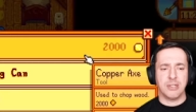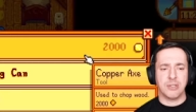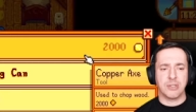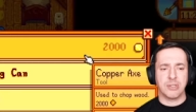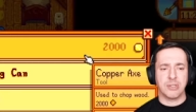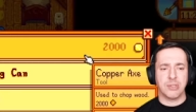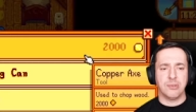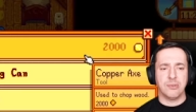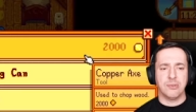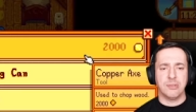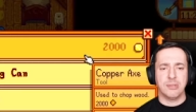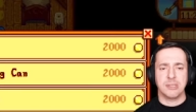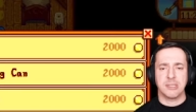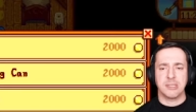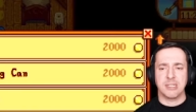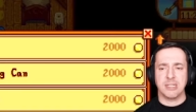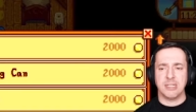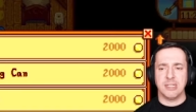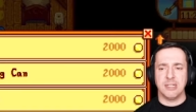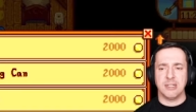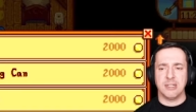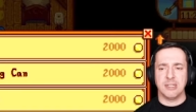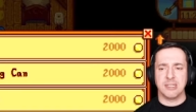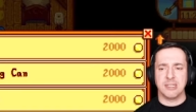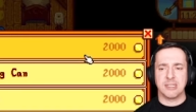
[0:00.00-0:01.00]
your tools
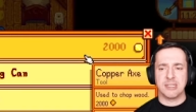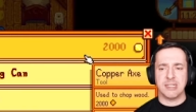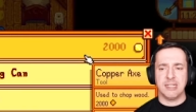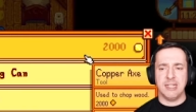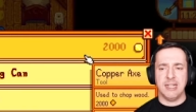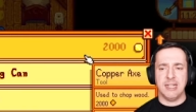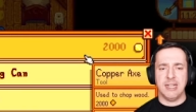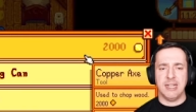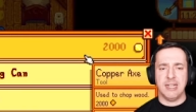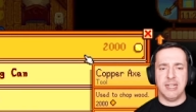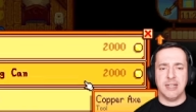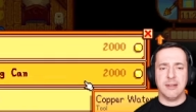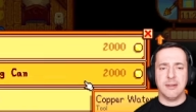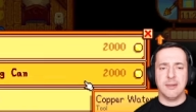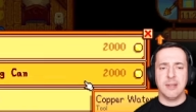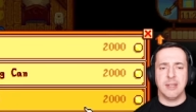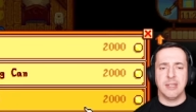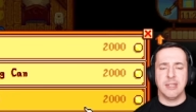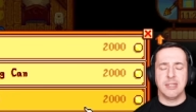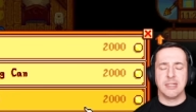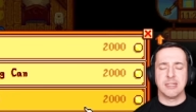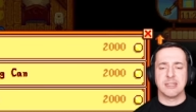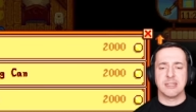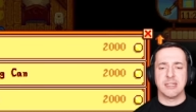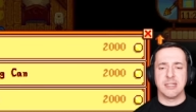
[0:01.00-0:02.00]
and you can see here.
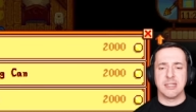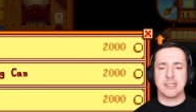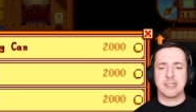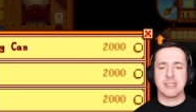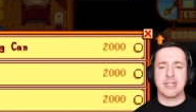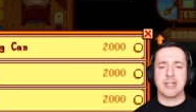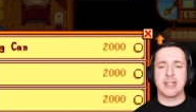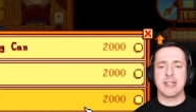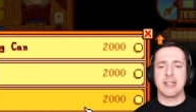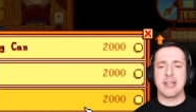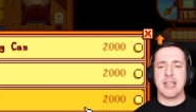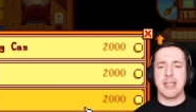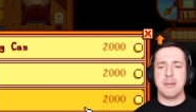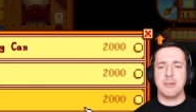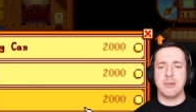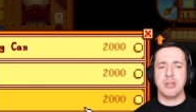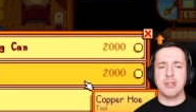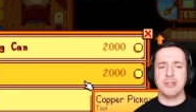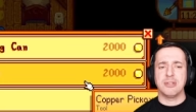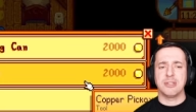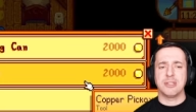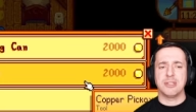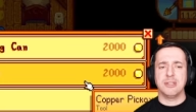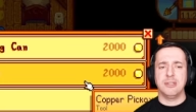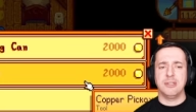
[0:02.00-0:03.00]
So this will enable
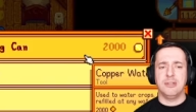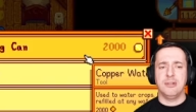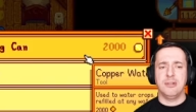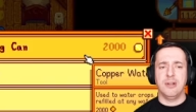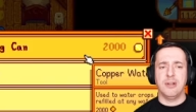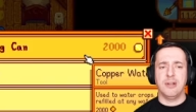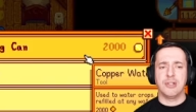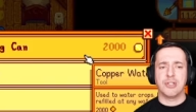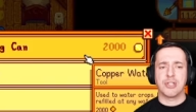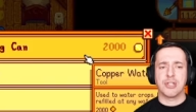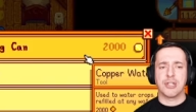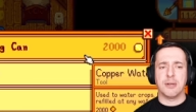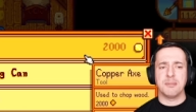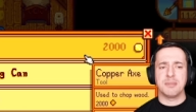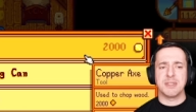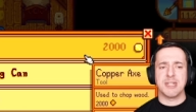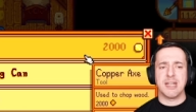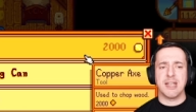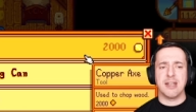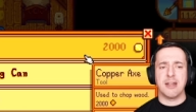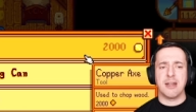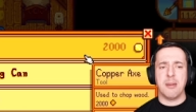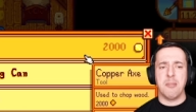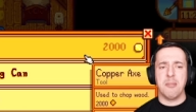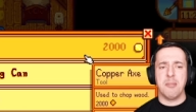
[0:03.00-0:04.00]
you to chop
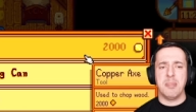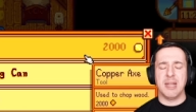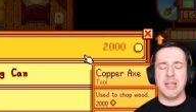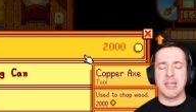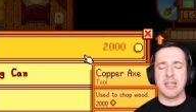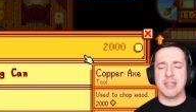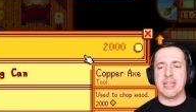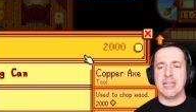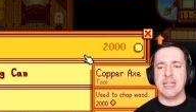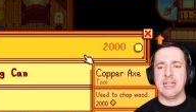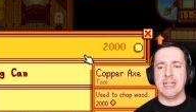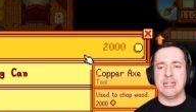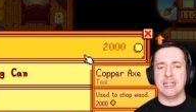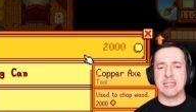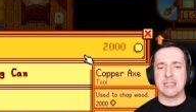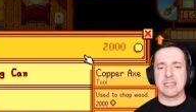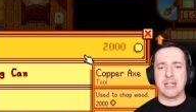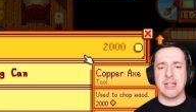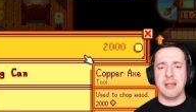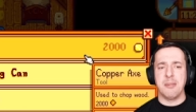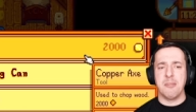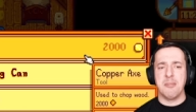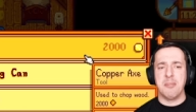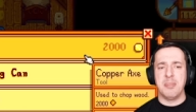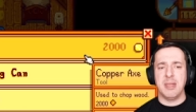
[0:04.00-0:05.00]
down bigger things
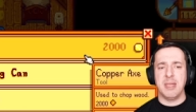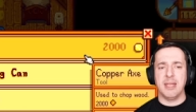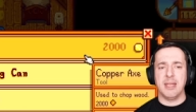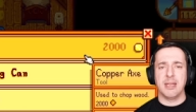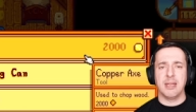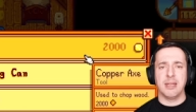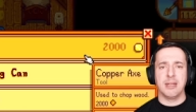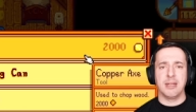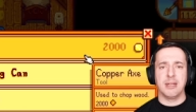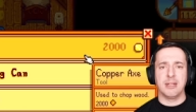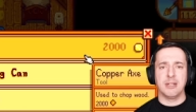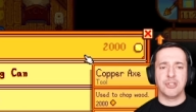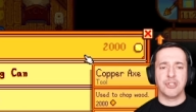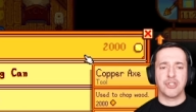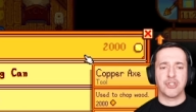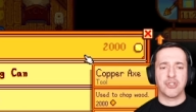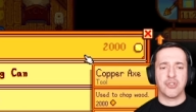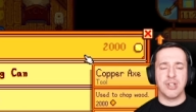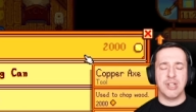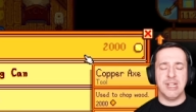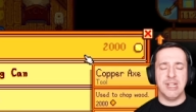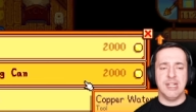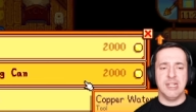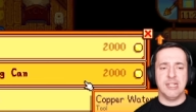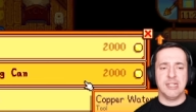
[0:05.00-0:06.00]
like bigger
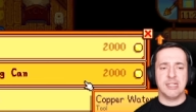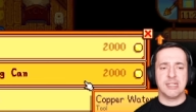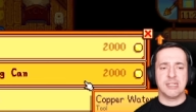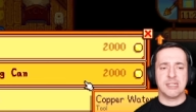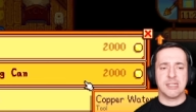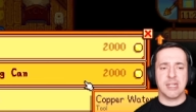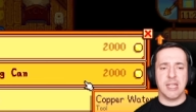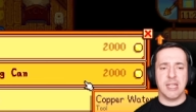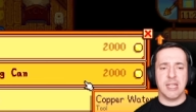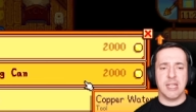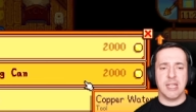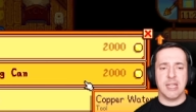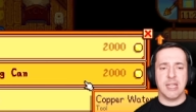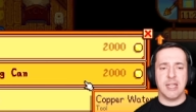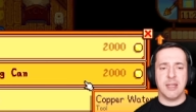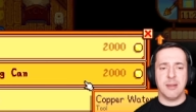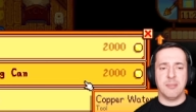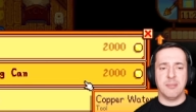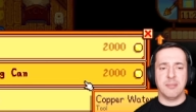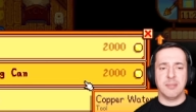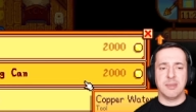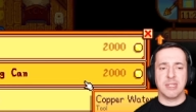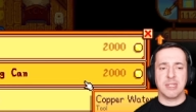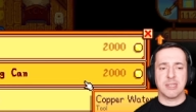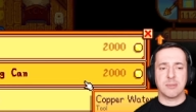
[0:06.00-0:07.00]
trees.
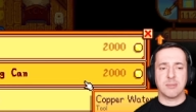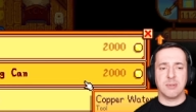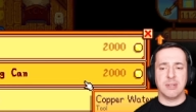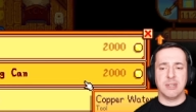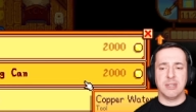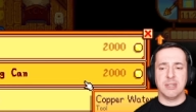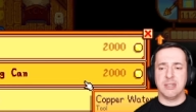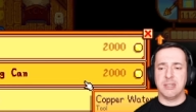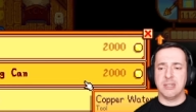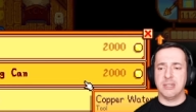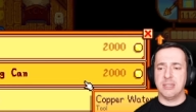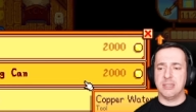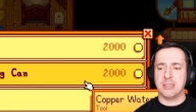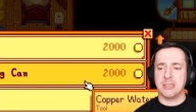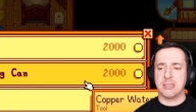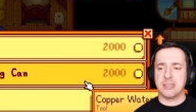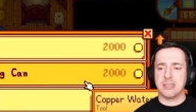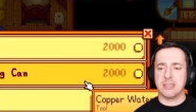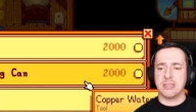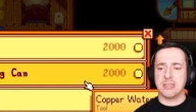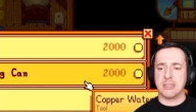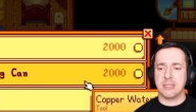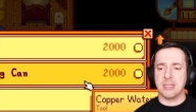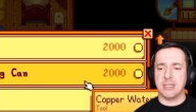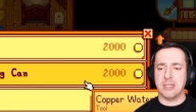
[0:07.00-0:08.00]
Um, this one
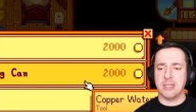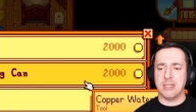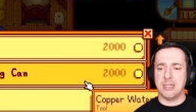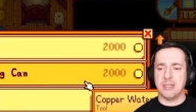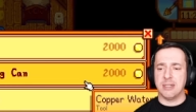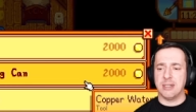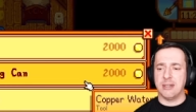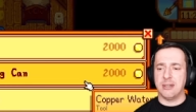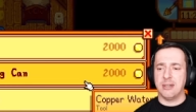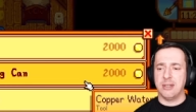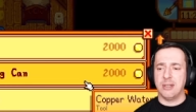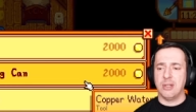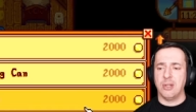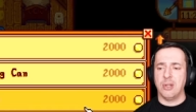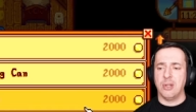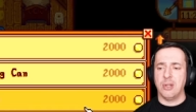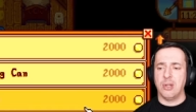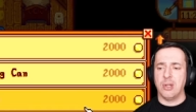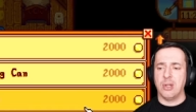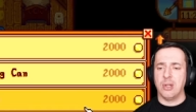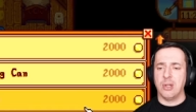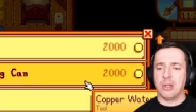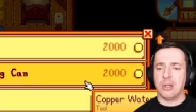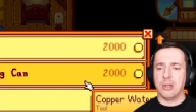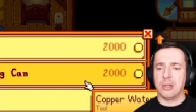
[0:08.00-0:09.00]
is uh,
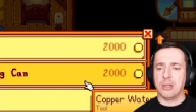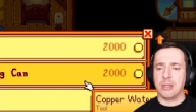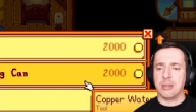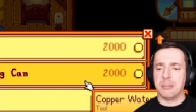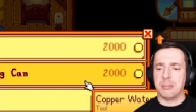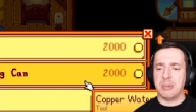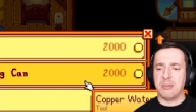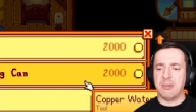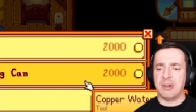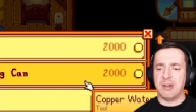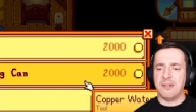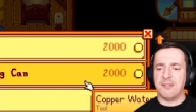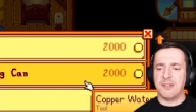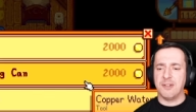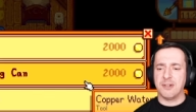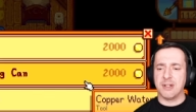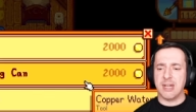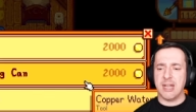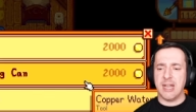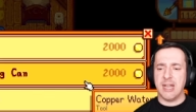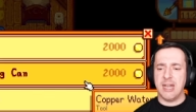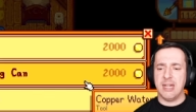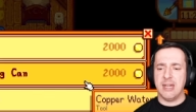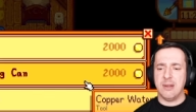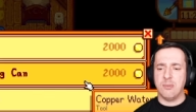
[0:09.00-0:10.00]
can be refilled
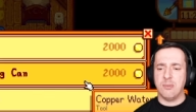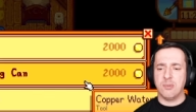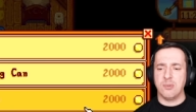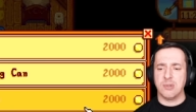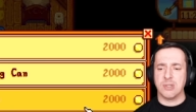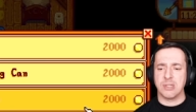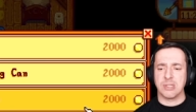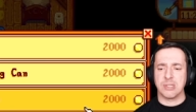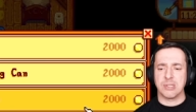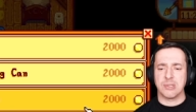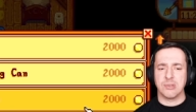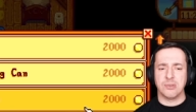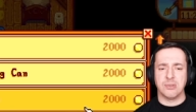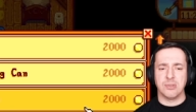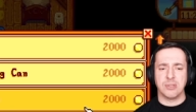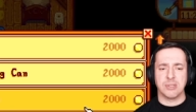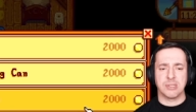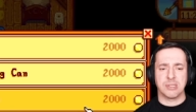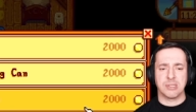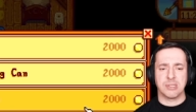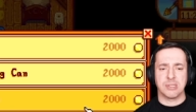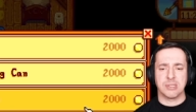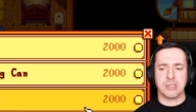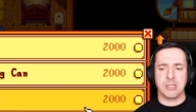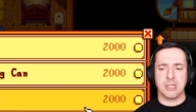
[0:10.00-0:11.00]
at any water
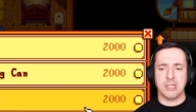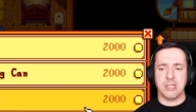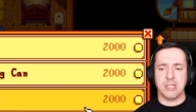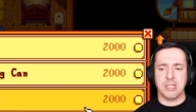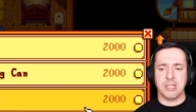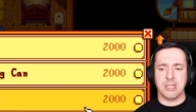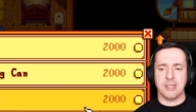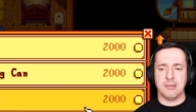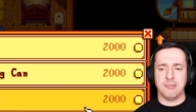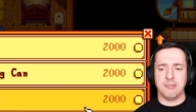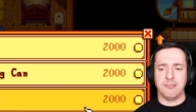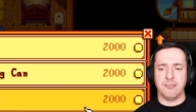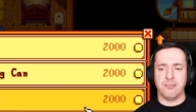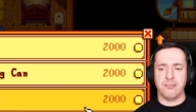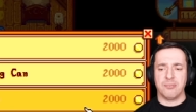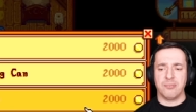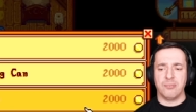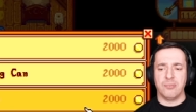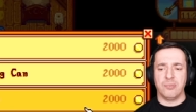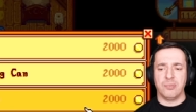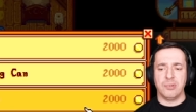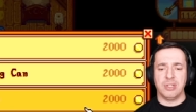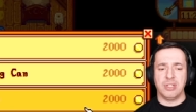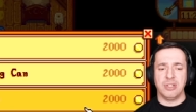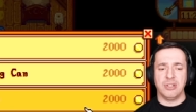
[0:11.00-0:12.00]
source, um,
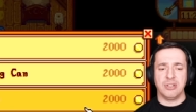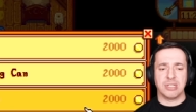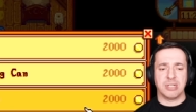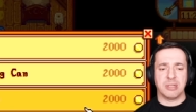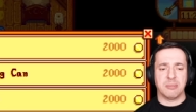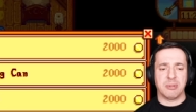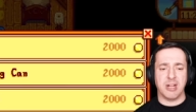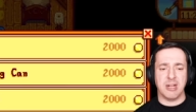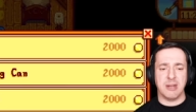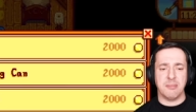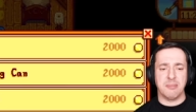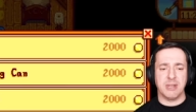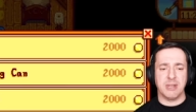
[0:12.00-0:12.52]
used to break